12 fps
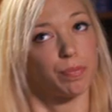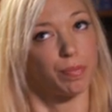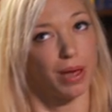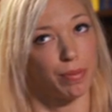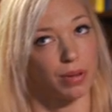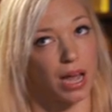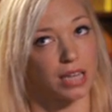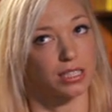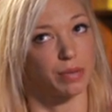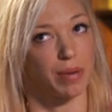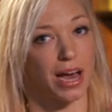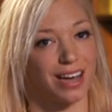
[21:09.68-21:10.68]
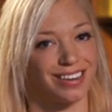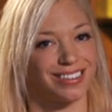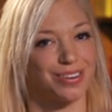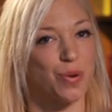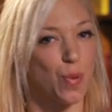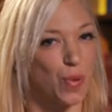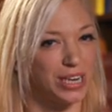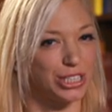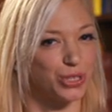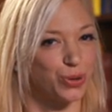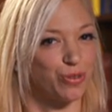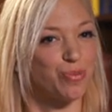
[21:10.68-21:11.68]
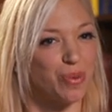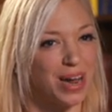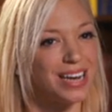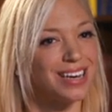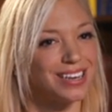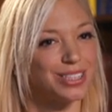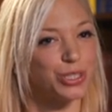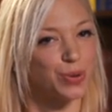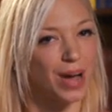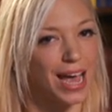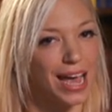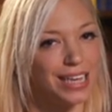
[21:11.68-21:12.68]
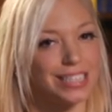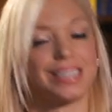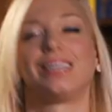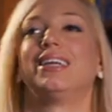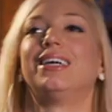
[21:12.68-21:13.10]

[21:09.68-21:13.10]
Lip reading: People ask about which sort of bread do I eat.